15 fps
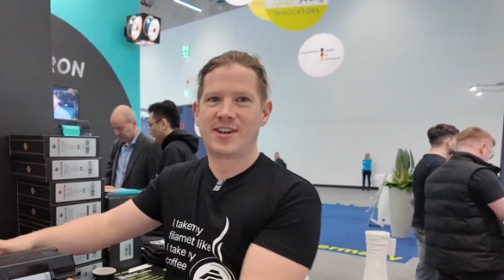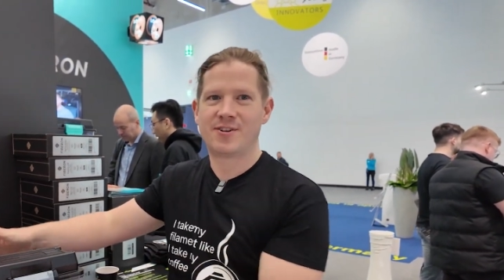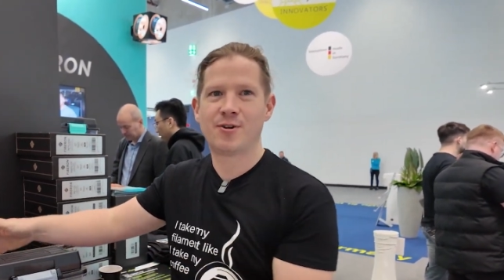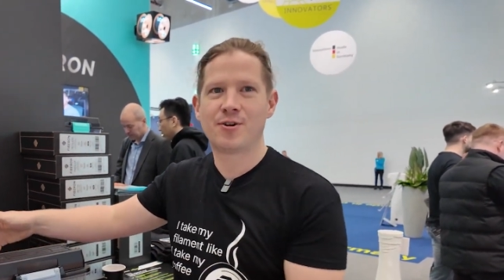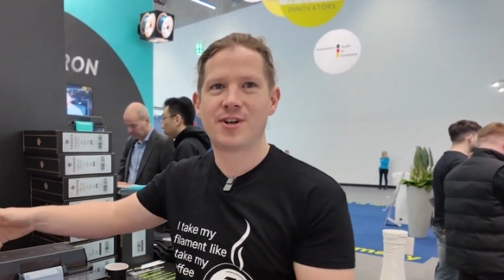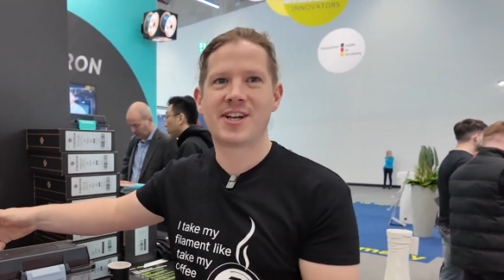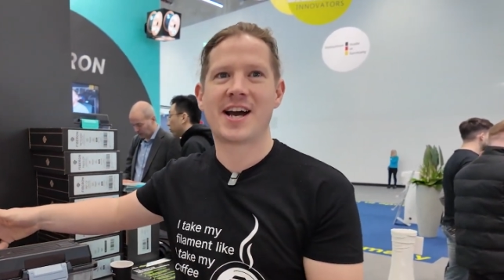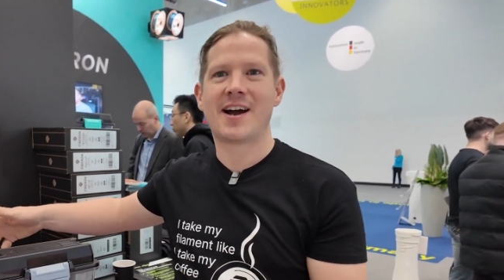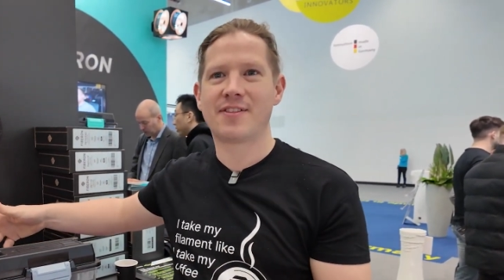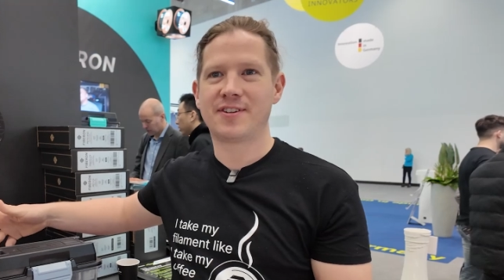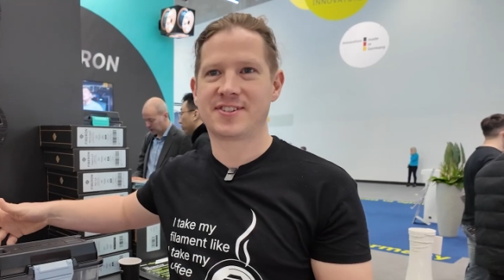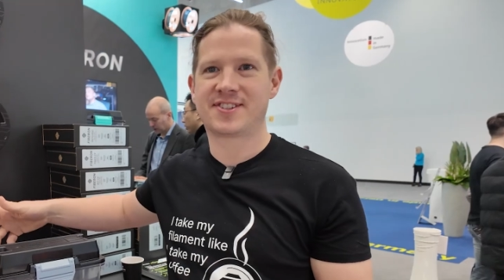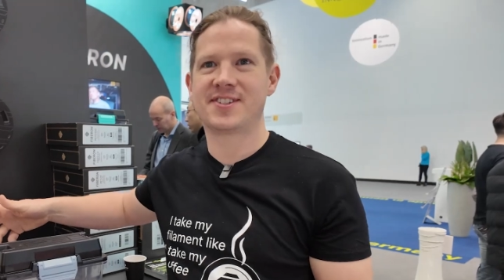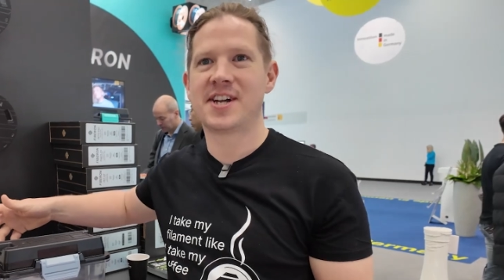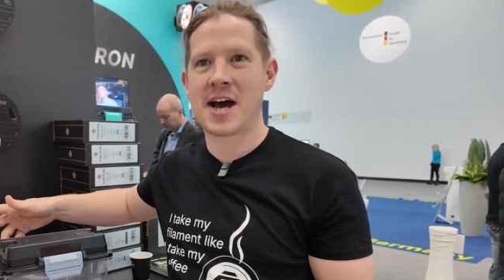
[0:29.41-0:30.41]
it already had
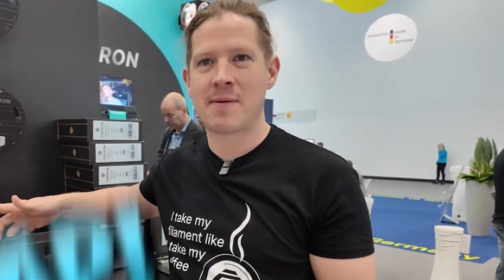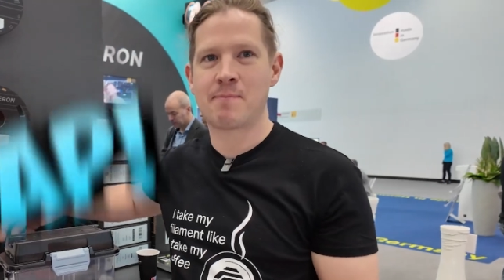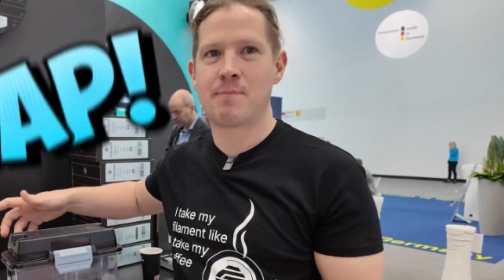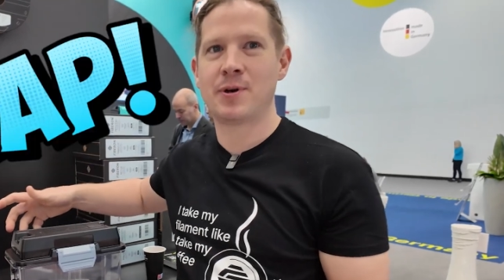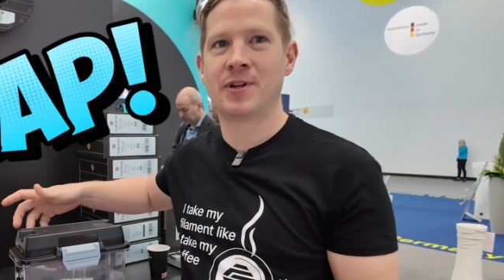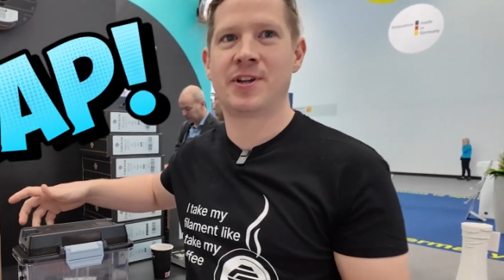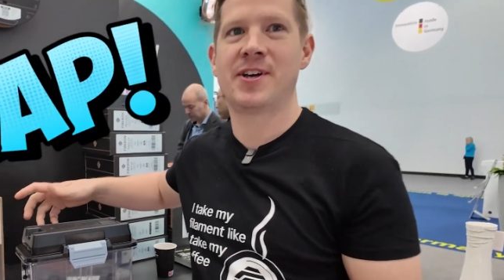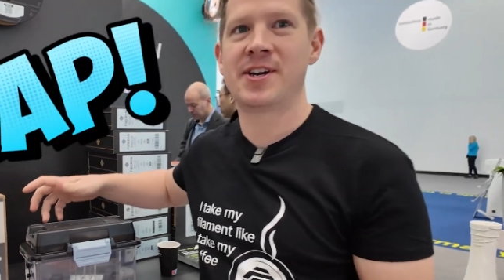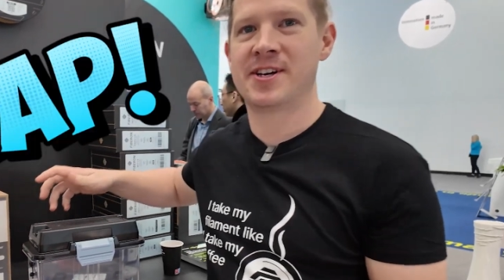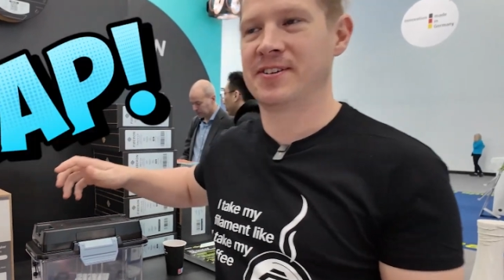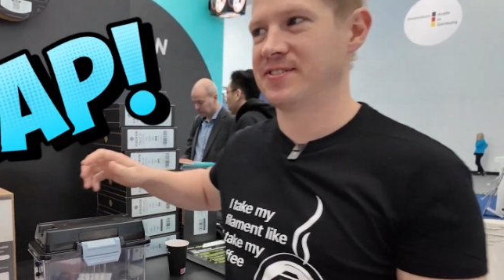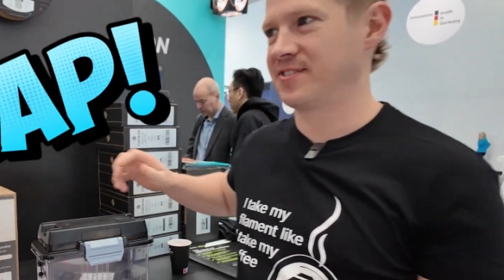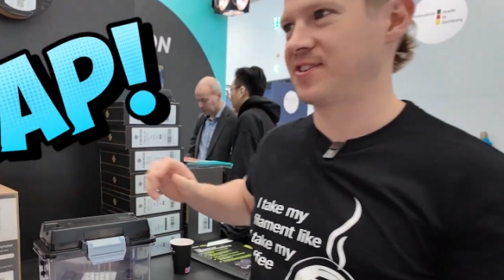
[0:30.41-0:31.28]
the snap built in.